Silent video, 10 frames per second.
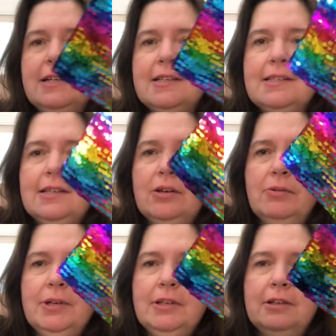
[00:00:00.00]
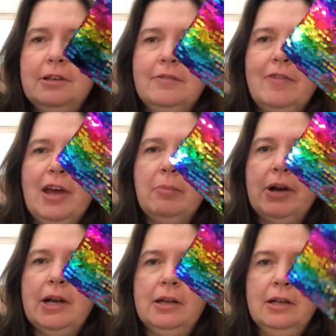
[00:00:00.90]
like sequin
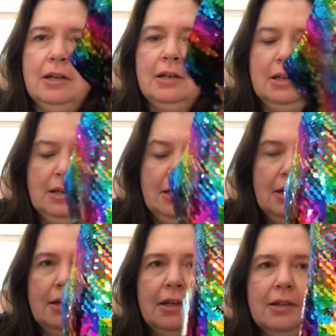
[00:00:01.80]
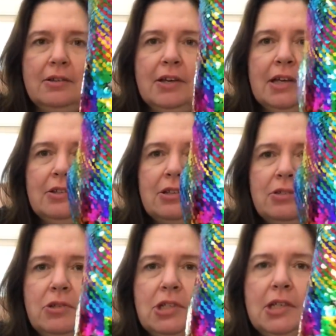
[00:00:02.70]
fabric and you get
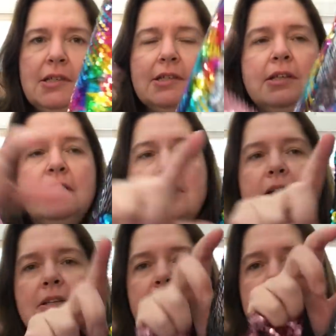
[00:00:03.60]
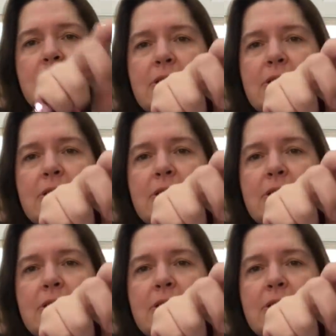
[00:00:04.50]
two sheets in here, and this